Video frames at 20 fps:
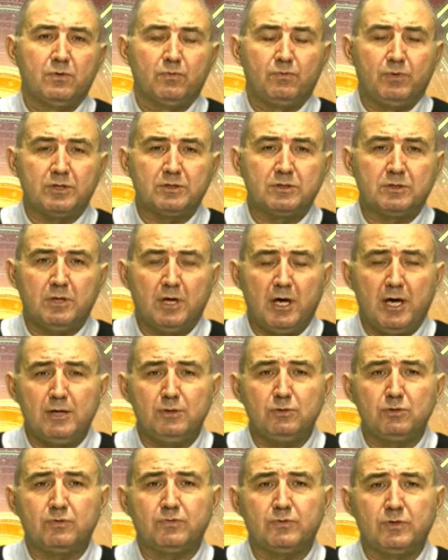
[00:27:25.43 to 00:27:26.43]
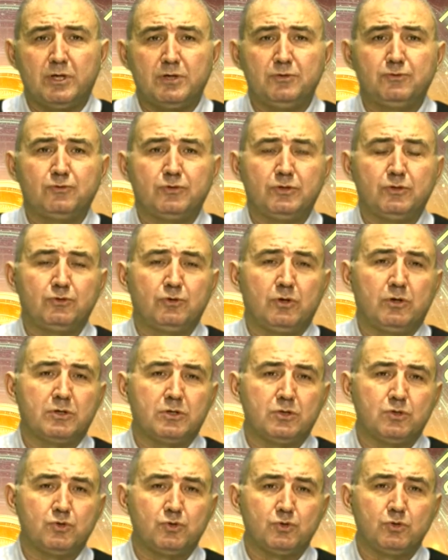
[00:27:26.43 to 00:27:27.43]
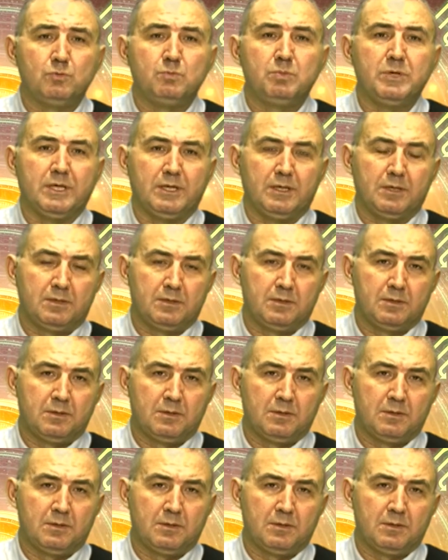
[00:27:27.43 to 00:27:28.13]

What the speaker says: what kind of country Turkey should be.